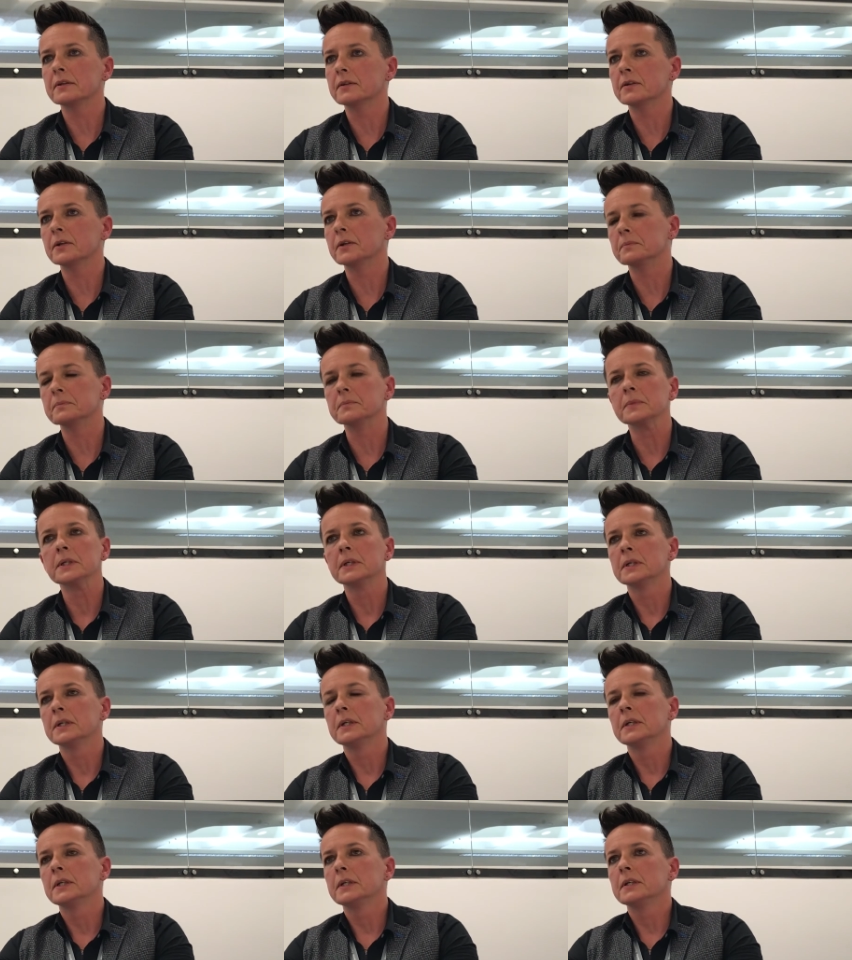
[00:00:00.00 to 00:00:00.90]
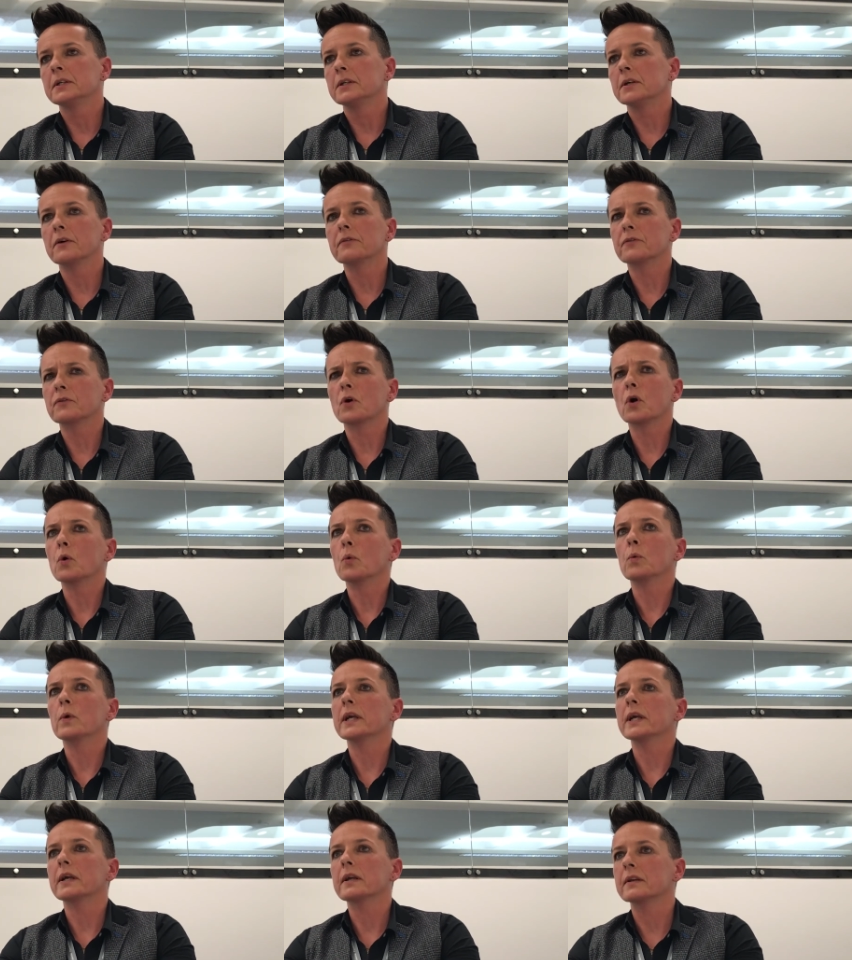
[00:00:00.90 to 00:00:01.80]
that I'm, I've got
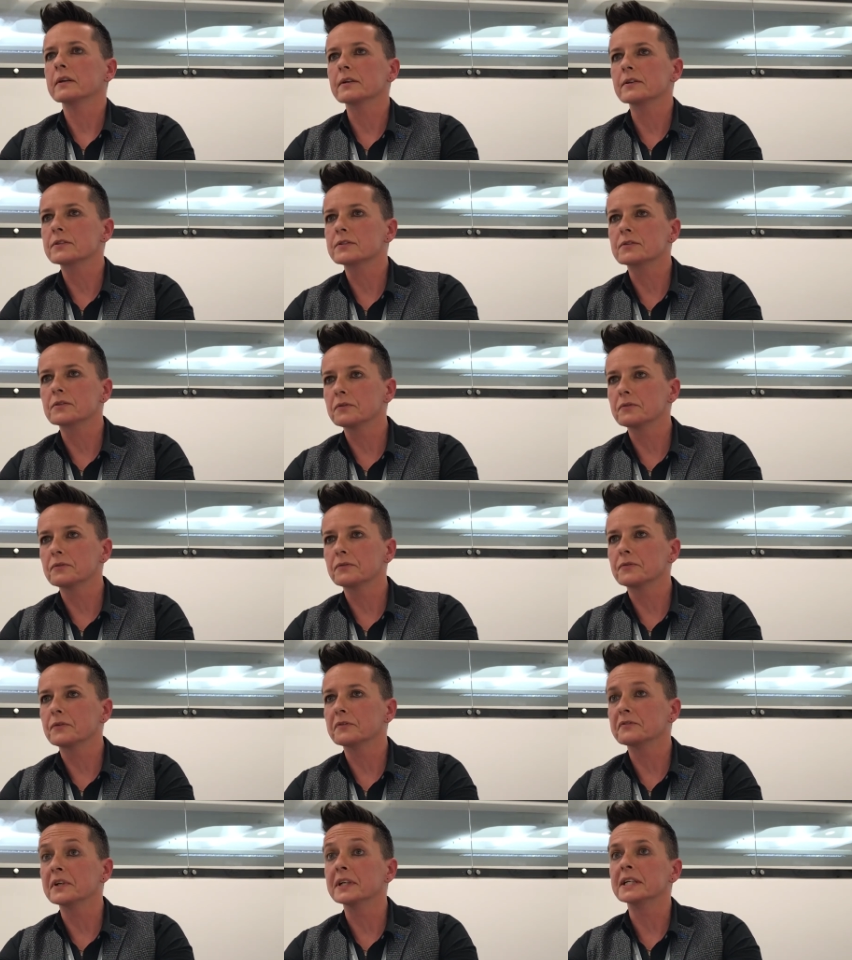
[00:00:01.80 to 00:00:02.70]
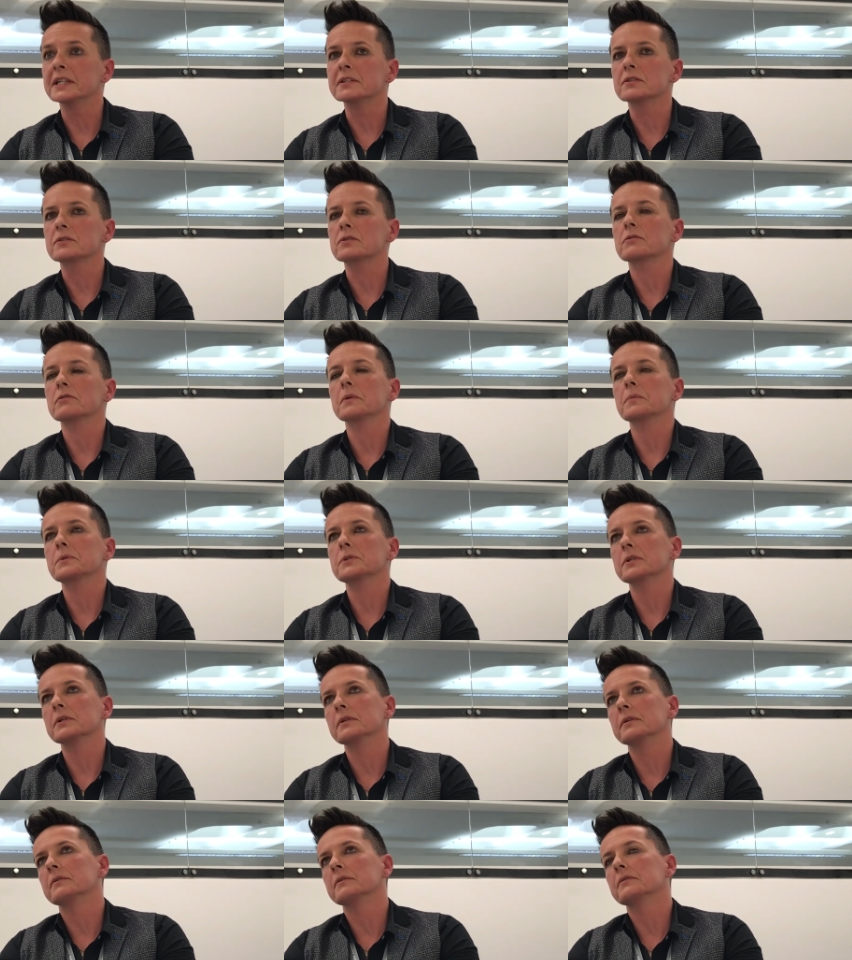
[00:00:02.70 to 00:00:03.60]
weakness of, of any
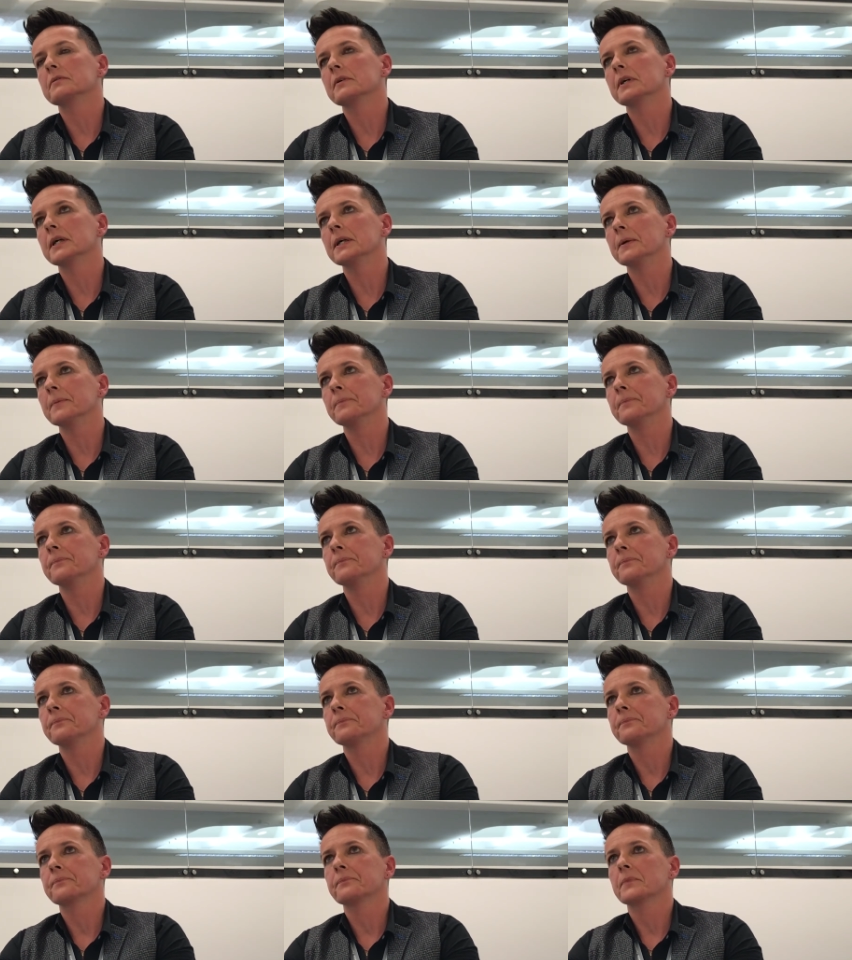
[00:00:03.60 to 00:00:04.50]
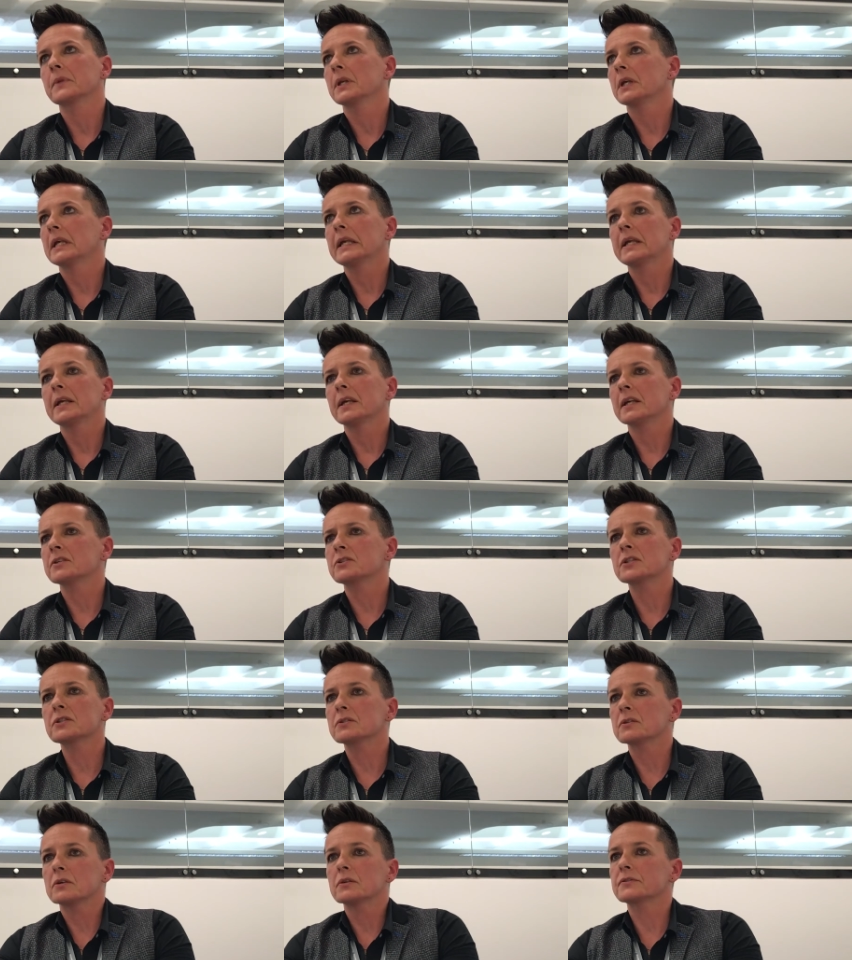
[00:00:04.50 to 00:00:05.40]
description. Um, it's
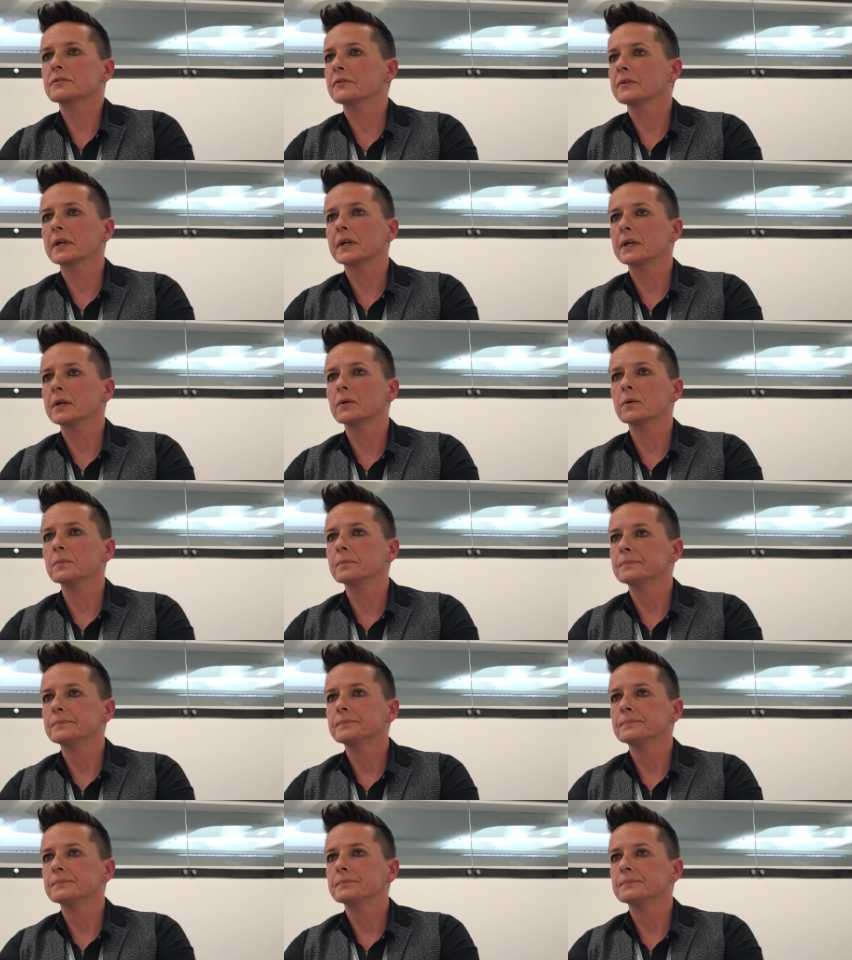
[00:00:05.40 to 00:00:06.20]
just ask for that help.